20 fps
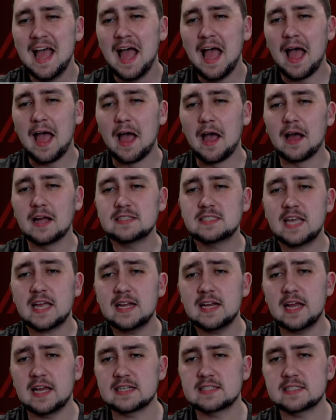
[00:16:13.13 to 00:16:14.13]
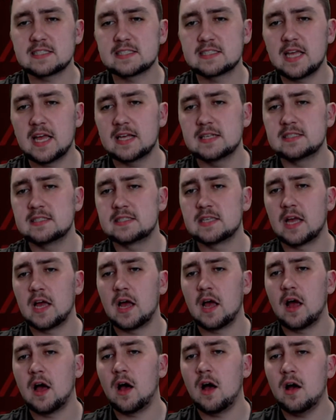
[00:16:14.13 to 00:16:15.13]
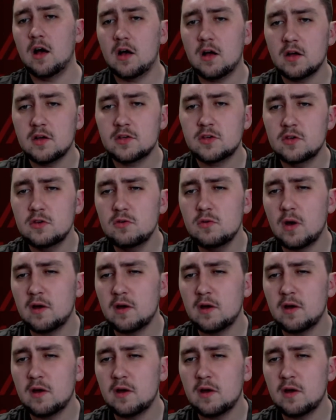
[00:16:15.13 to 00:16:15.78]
Talex says, are you